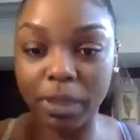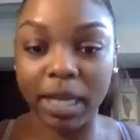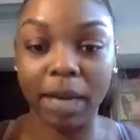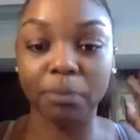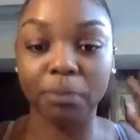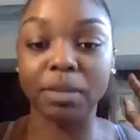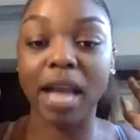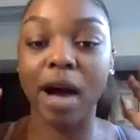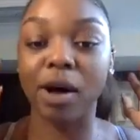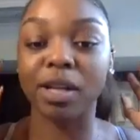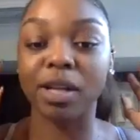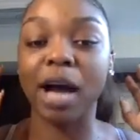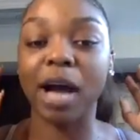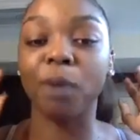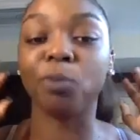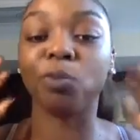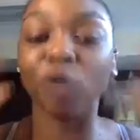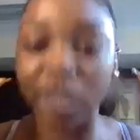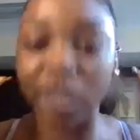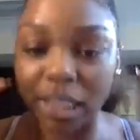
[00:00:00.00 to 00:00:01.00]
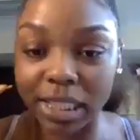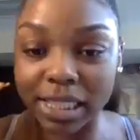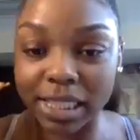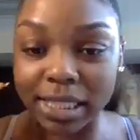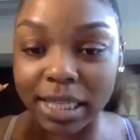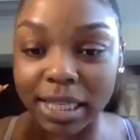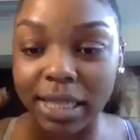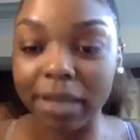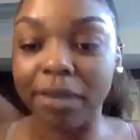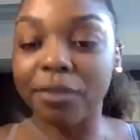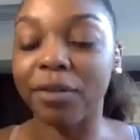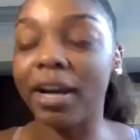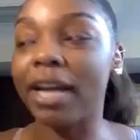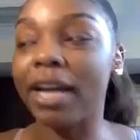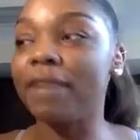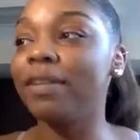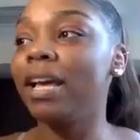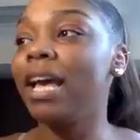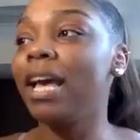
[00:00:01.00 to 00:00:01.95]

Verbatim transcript: Like I'm now, now I'm really listening, right?